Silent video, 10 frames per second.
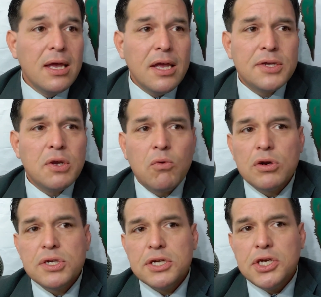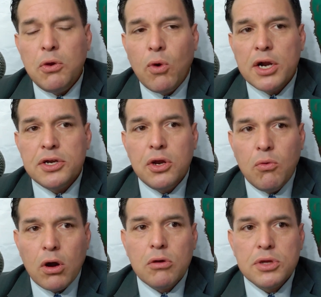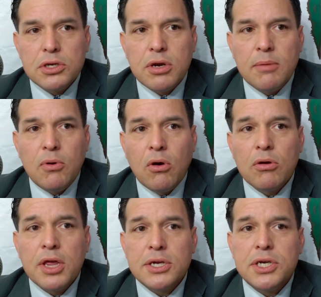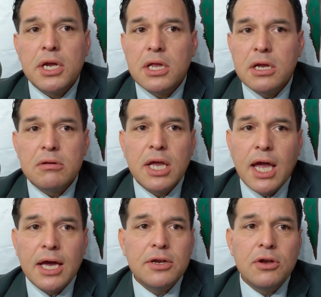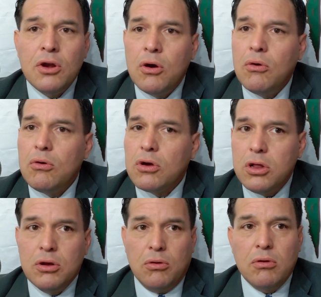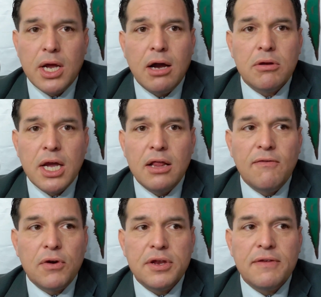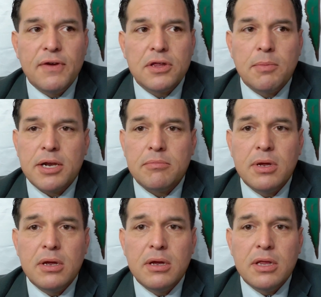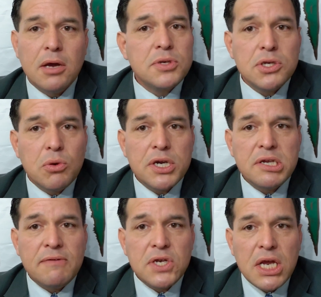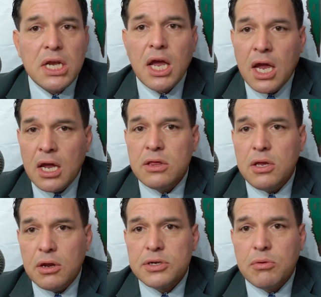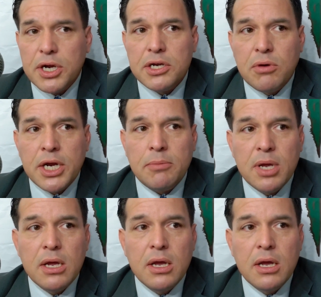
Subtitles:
Is it worse that she wanted to work with Trump or that she clearly had no clue how Californians felt about him? That was in 2017 and the year 2020.